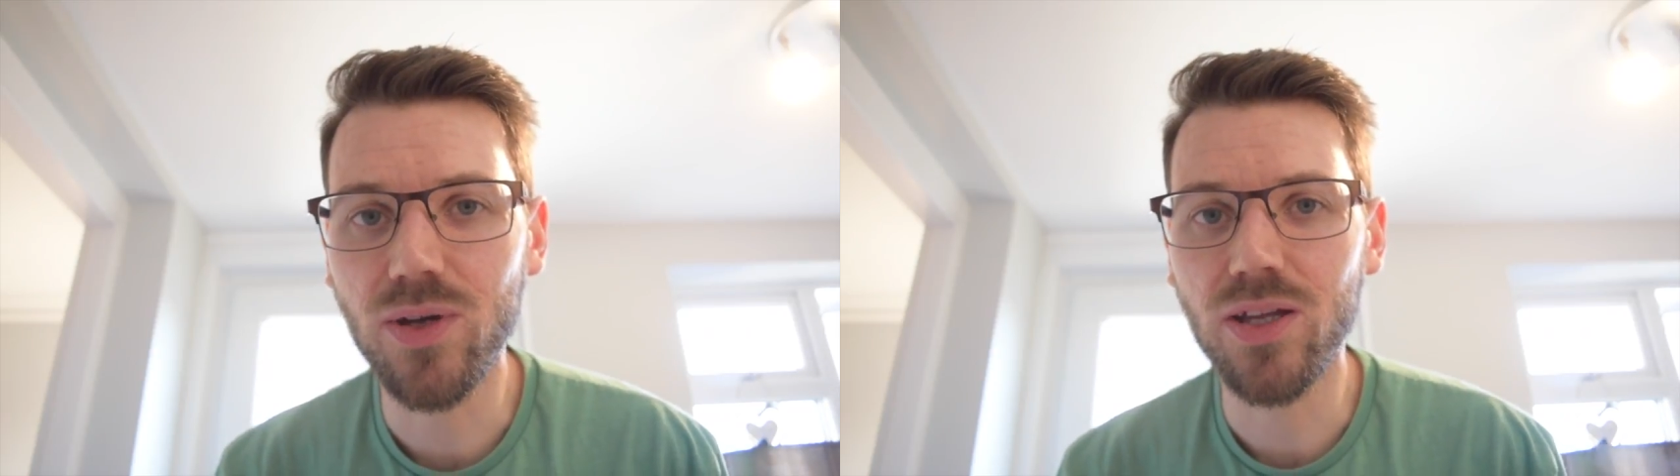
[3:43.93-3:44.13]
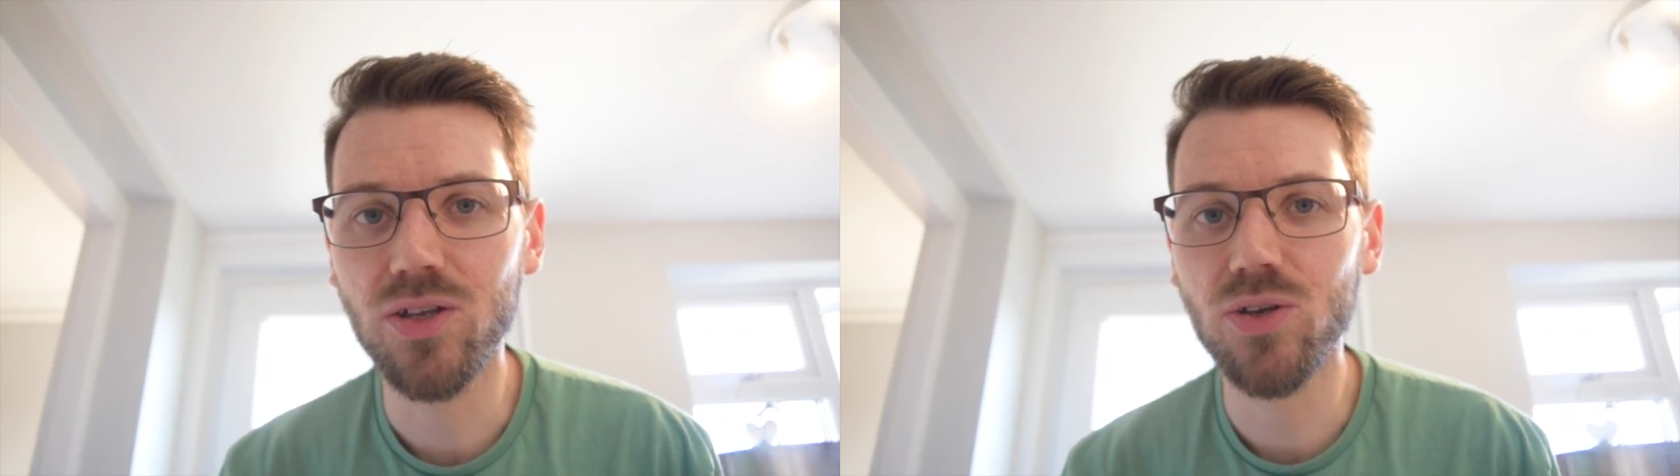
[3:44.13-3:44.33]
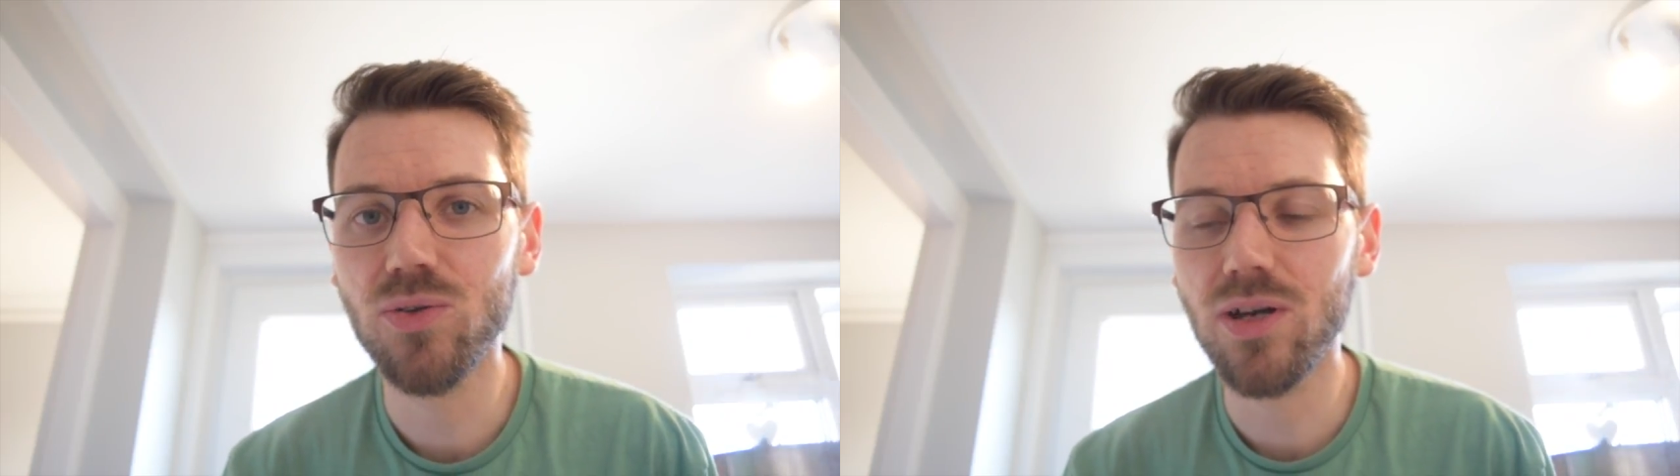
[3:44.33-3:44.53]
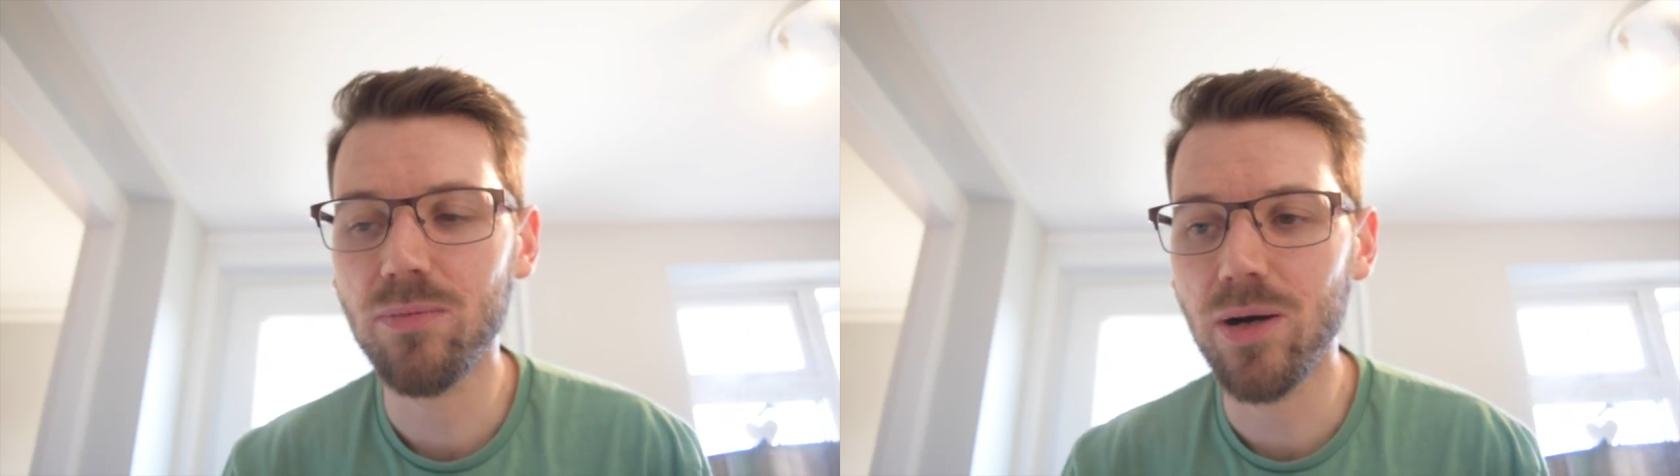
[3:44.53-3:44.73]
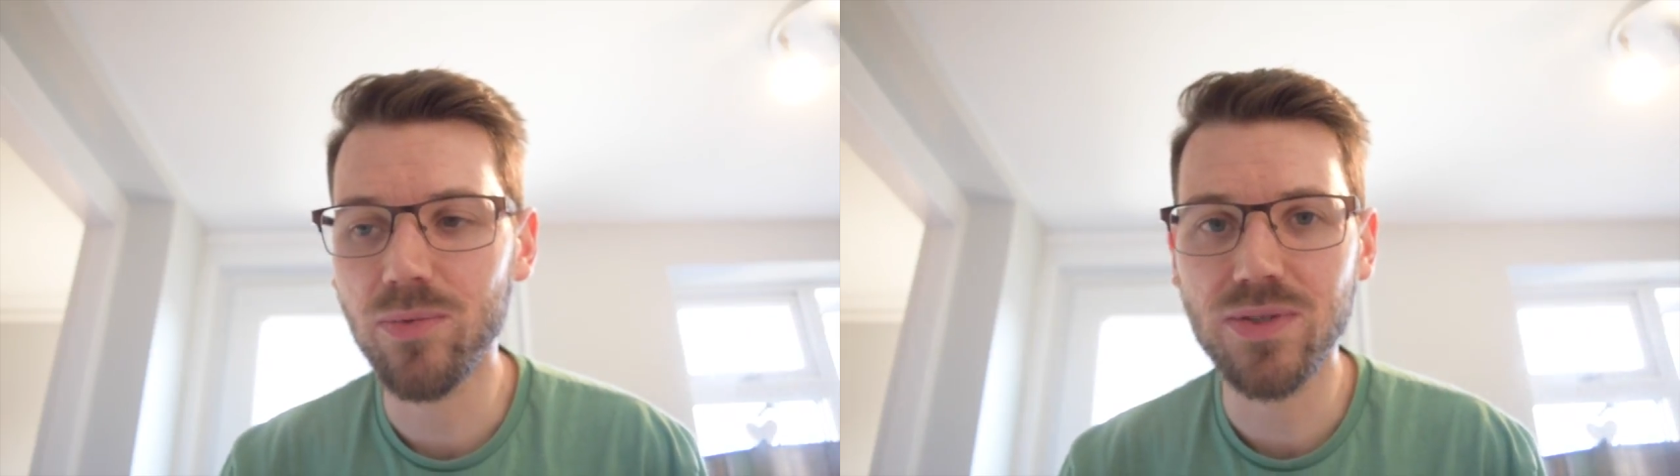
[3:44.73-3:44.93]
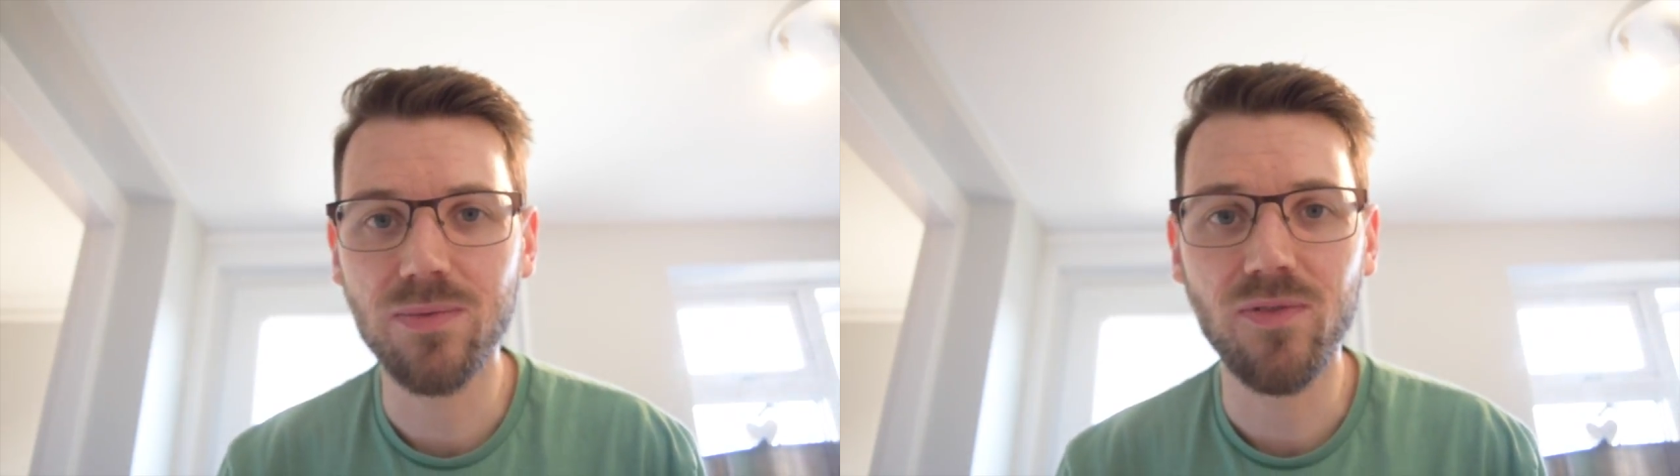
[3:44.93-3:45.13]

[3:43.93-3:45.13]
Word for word: and you come up with some